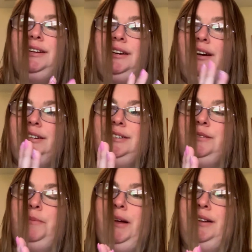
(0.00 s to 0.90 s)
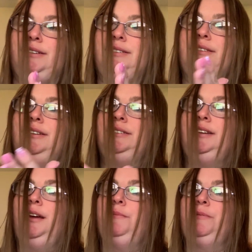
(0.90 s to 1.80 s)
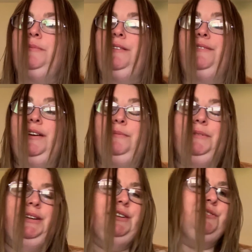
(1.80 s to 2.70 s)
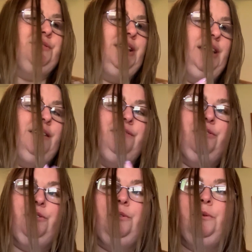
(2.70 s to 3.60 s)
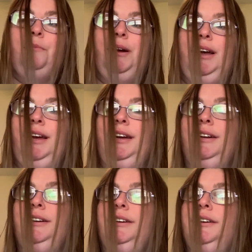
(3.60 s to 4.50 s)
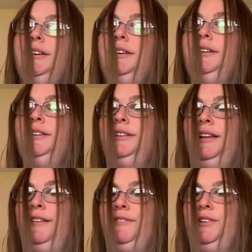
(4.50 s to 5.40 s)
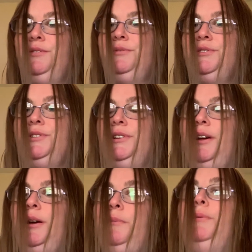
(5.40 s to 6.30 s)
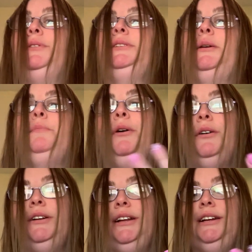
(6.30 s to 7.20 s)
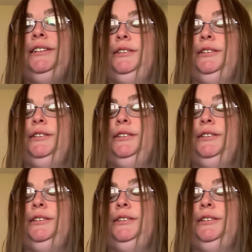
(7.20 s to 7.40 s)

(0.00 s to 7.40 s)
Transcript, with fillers: I got to spend time with my family yesterday for my nephew's uh, birthday party.